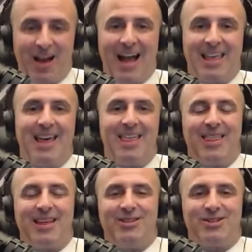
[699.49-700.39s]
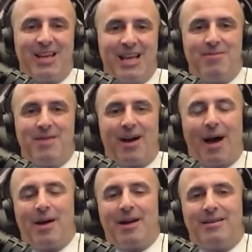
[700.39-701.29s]
I get these email.
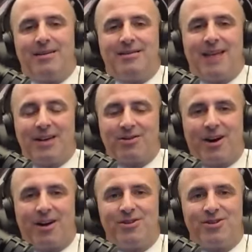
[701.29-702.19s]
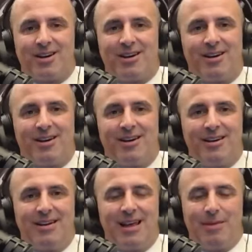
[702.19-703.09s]
I'm on NASCAR's
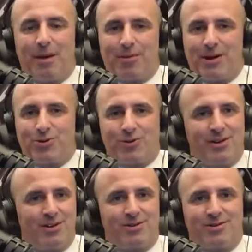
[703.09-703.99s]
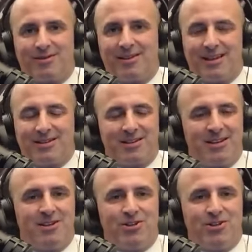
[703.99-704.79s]
uh, email press release list,